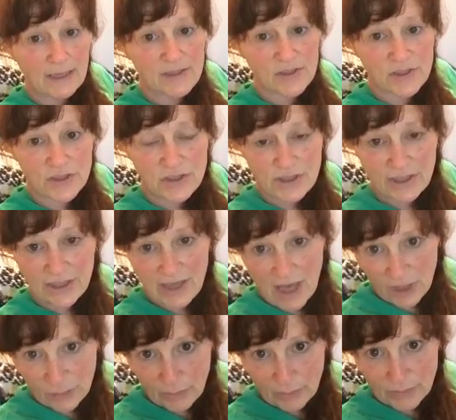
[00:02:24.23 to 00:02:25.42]
it's
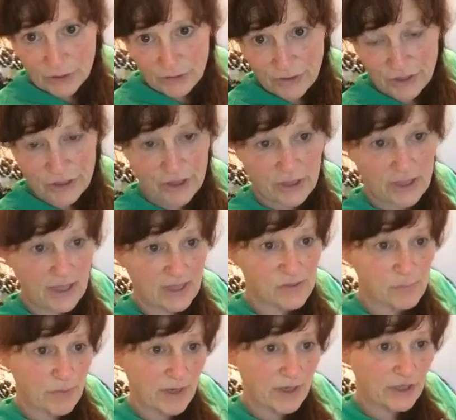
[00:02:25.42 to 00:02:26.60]
calorie restriction,
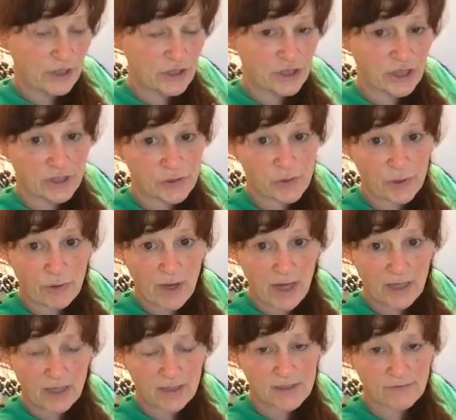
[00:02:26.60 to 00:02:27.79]
it's binge, it's regret.